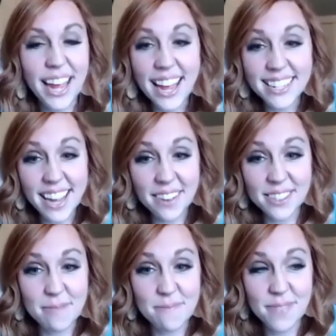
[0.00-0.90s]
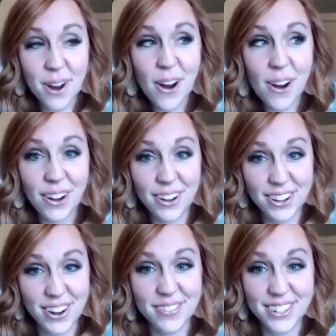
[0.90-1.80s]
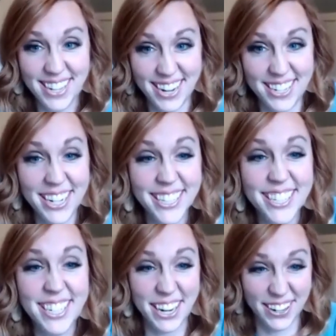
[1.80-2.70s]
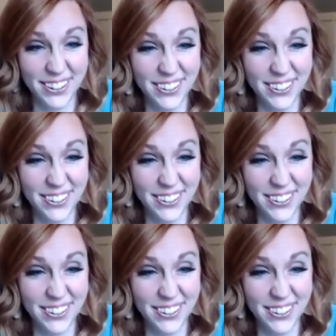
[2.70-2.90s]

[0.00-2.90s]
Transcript: we had to have some hard conversations too.